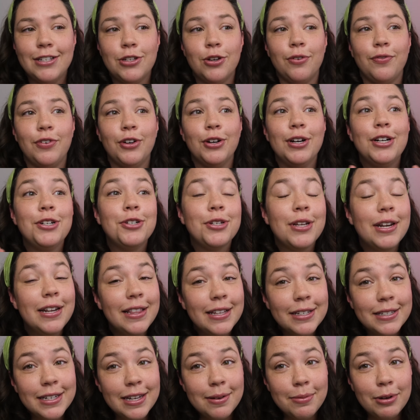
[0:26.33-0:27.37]
So if you're interested in
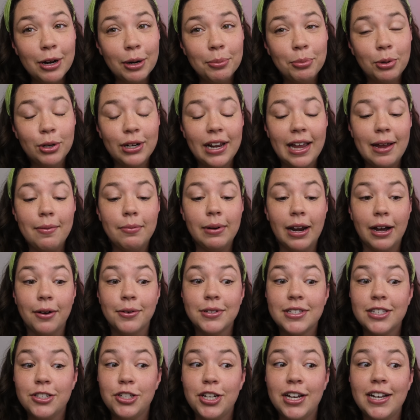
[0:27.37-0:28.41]
this TBR board game, now
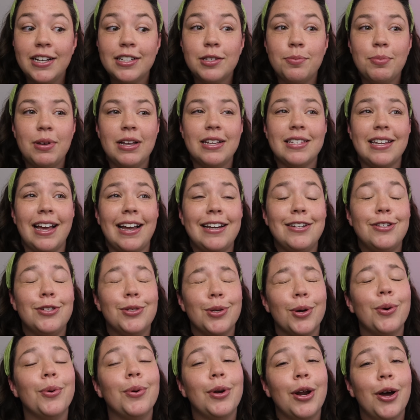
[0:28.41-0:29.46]
is the chance because I
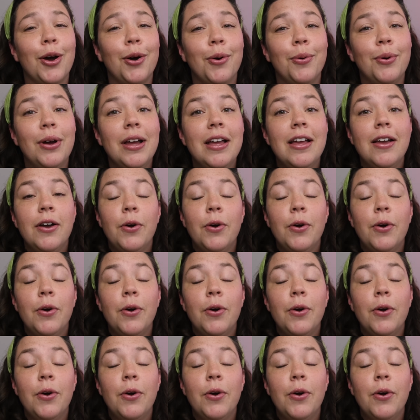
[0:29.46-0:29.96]
don't know